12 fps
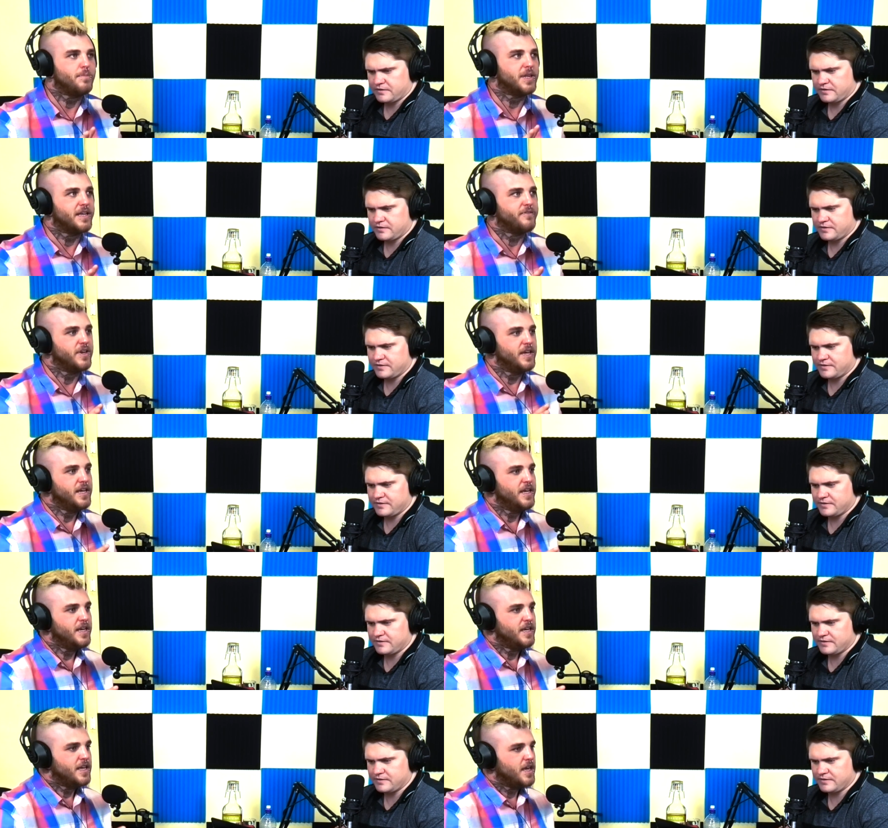Speaker 1: I believe.
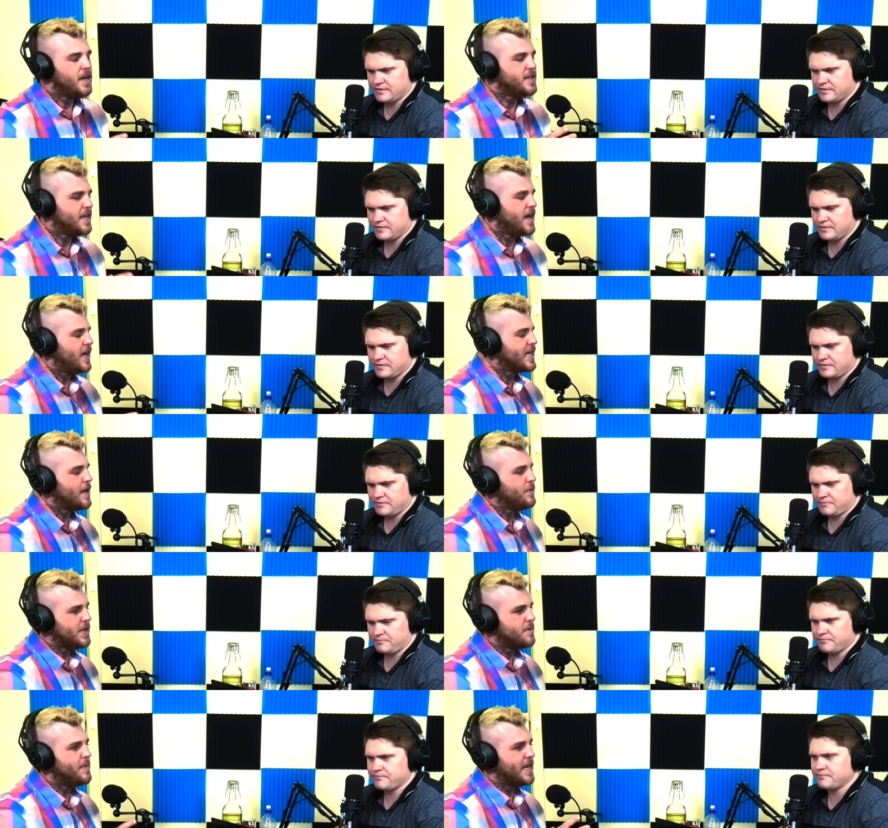Yeah, I get
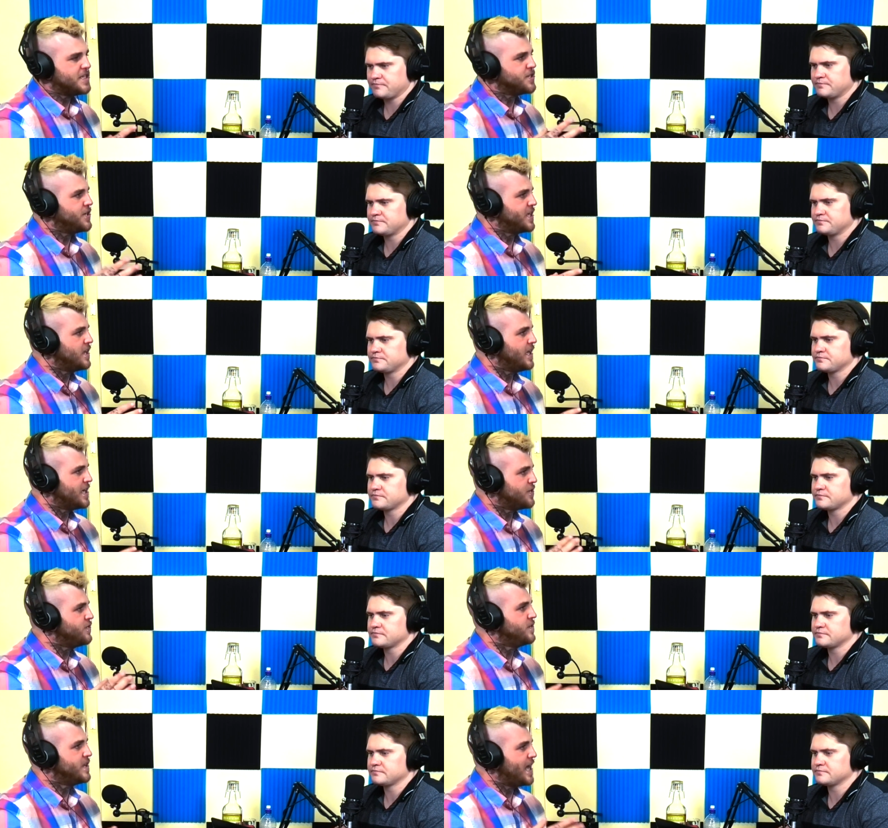what you mean. Toni Collette
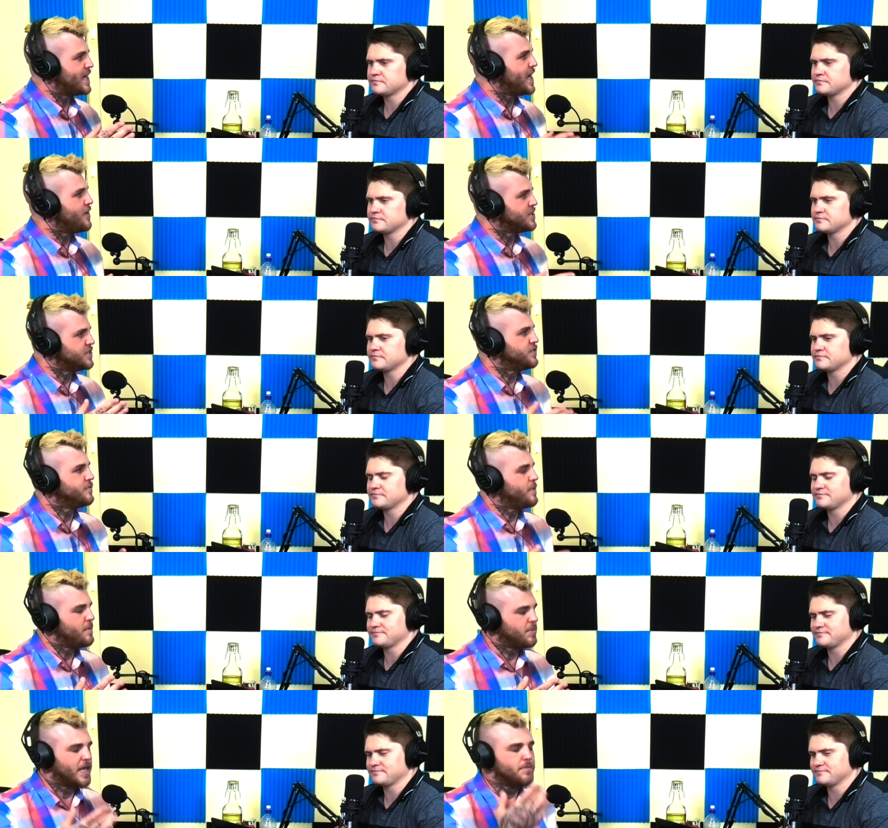could that character could have
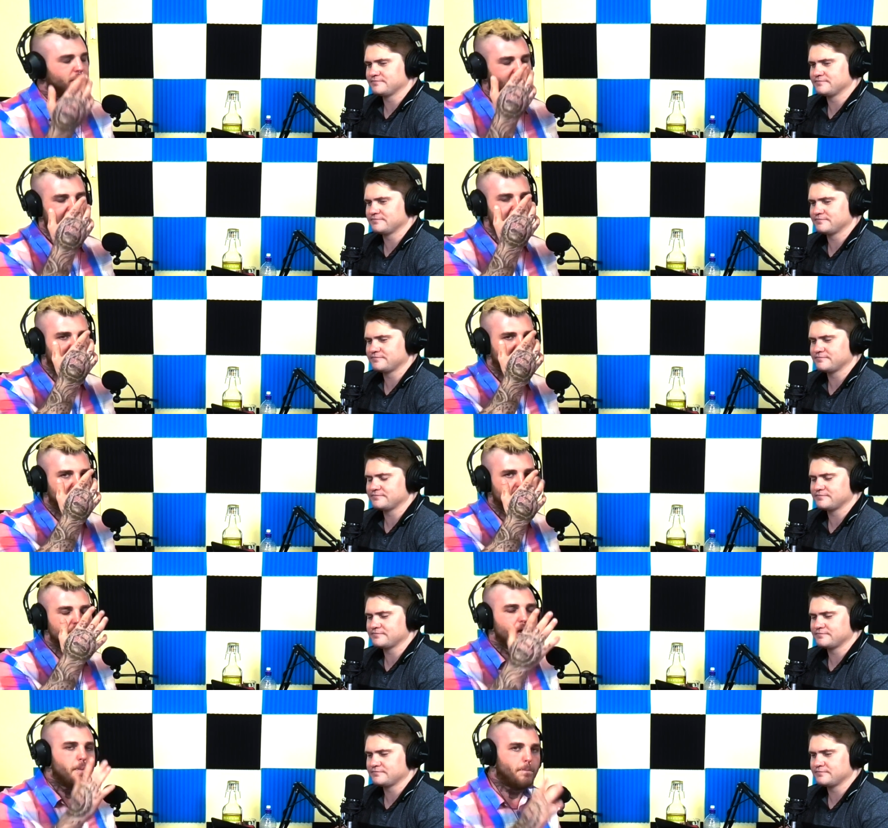been played by anybody.
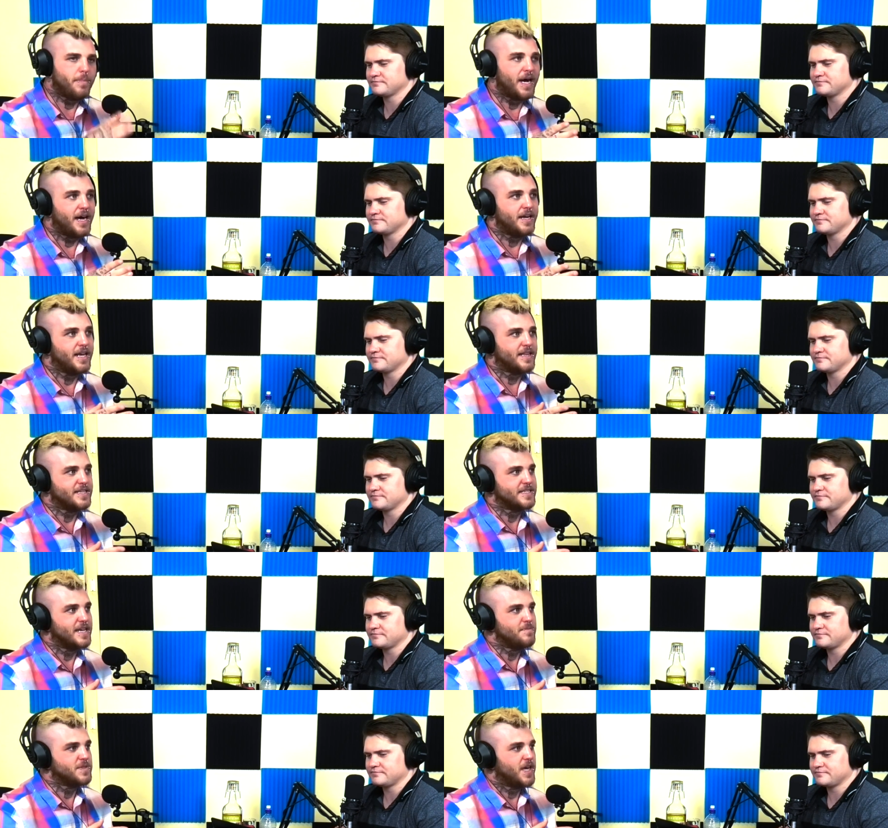But at the
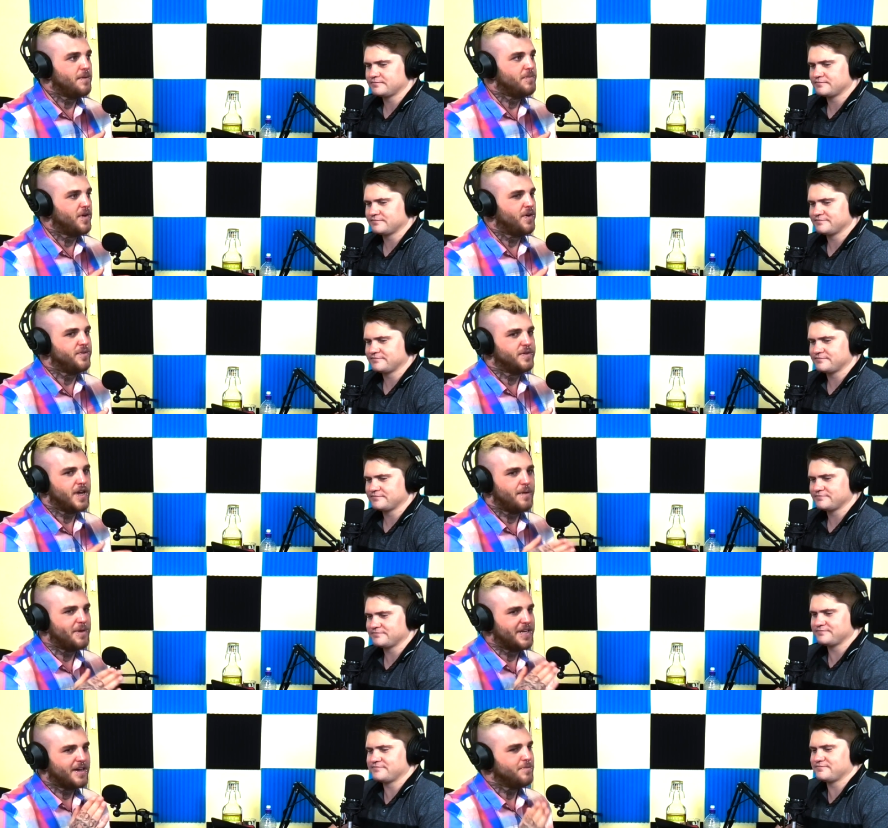same time, though, I
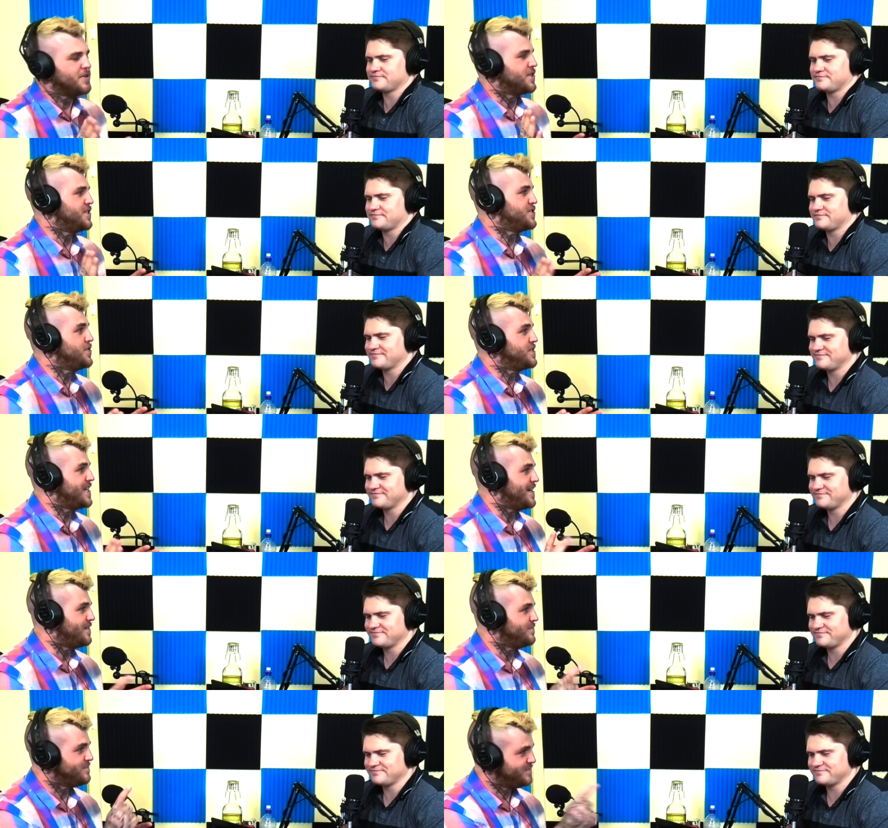mean, I'm not going to turn
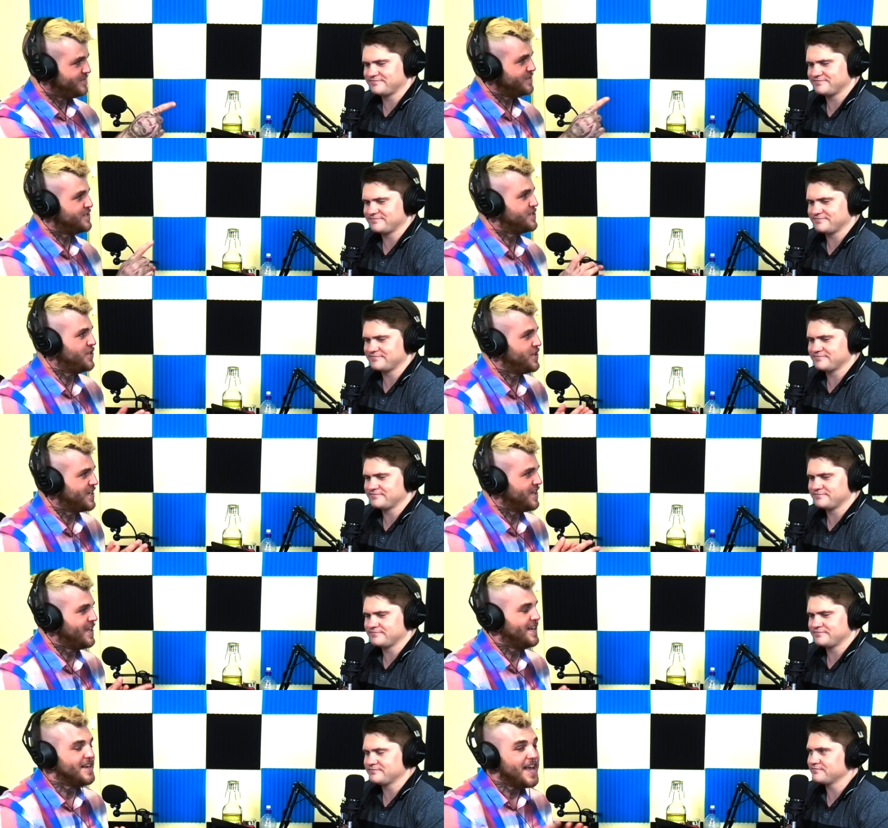down Toni
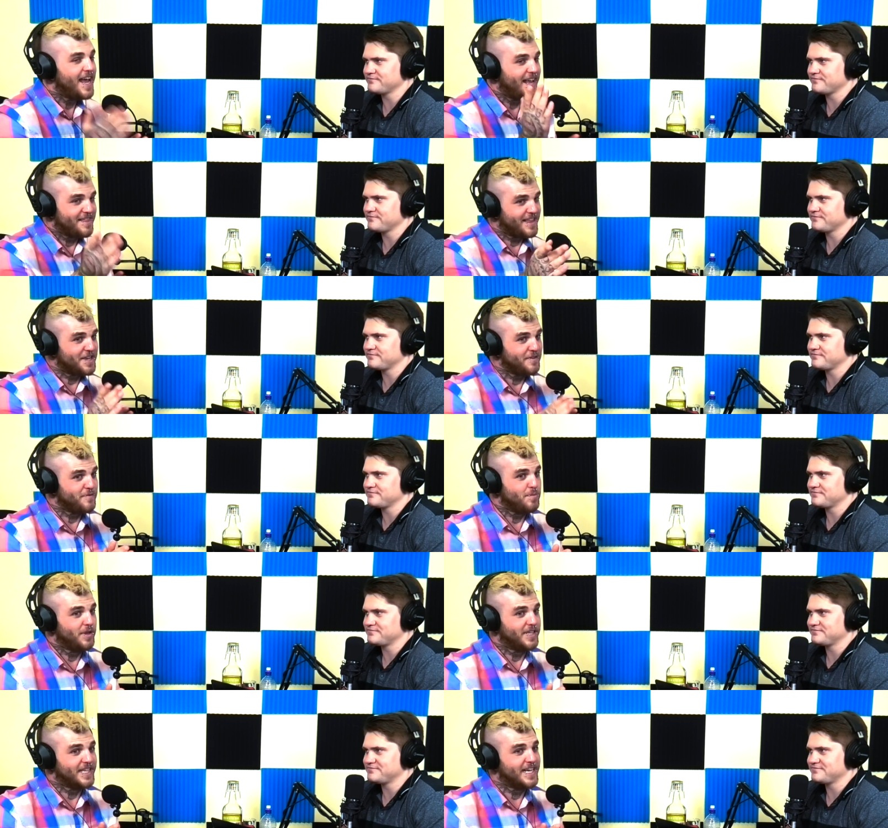Collette. And thank you for
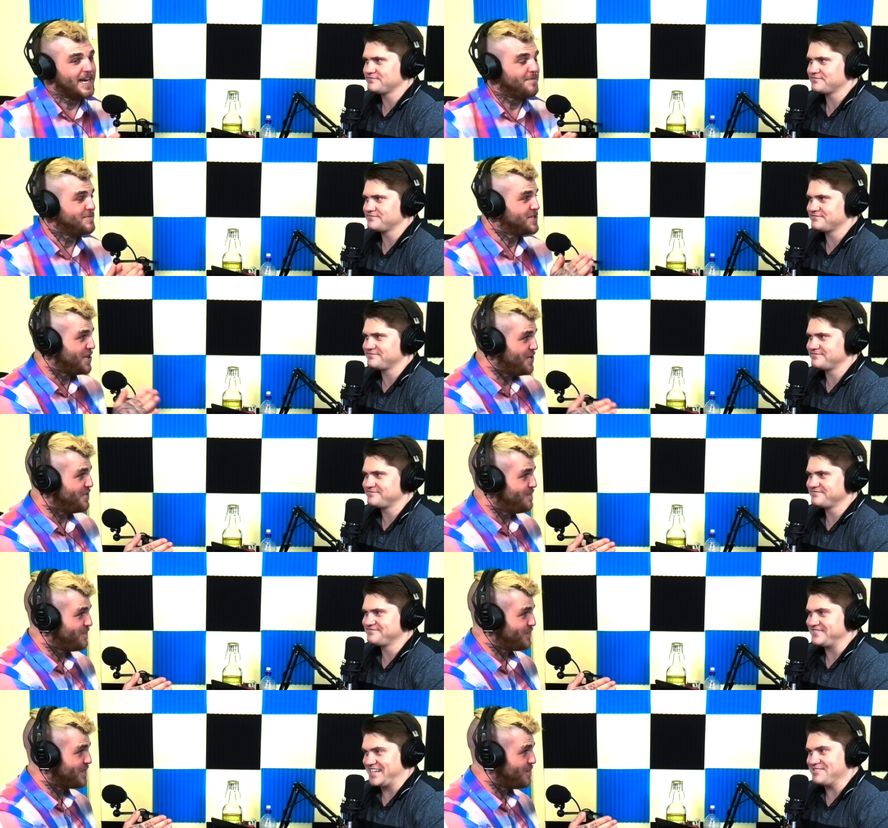pulling that up. So
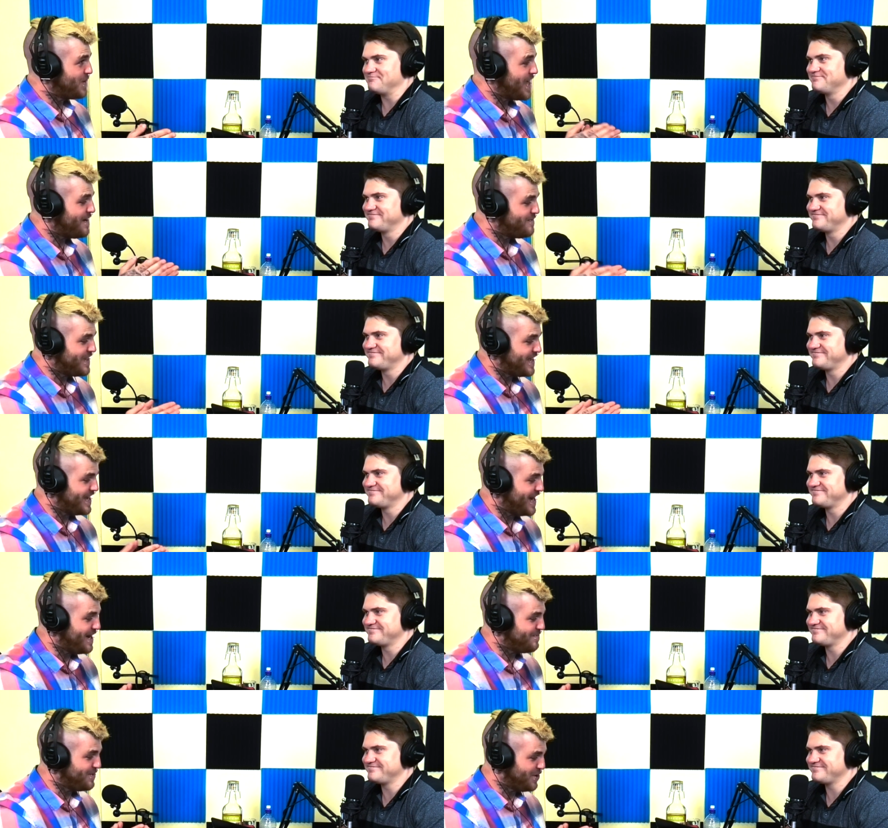yeah, we have the
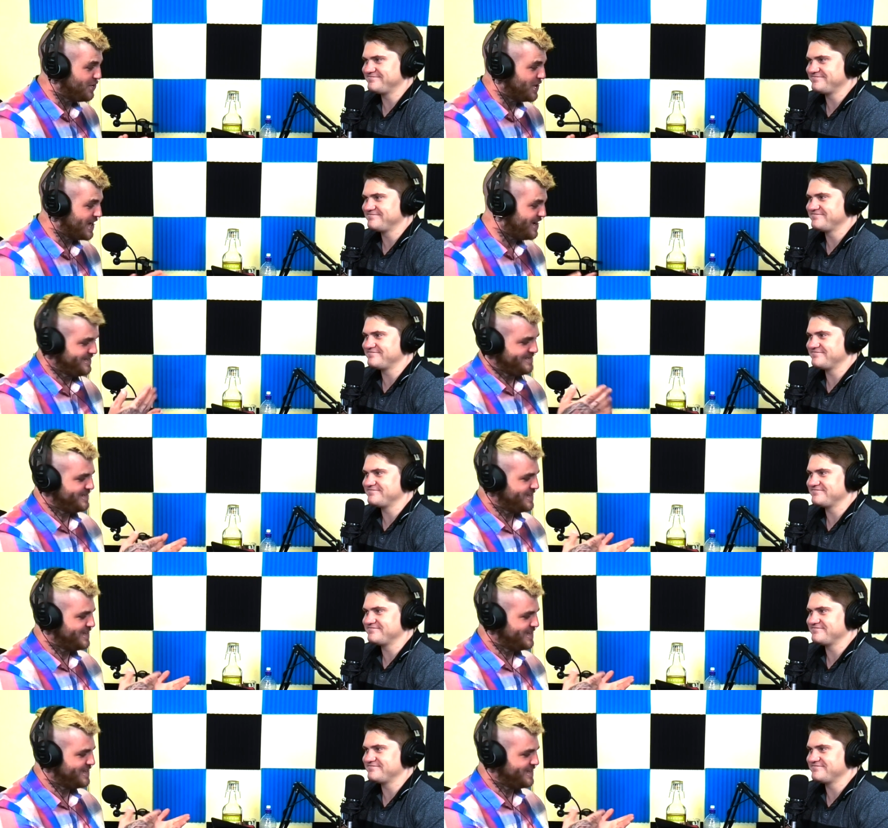um, lawyer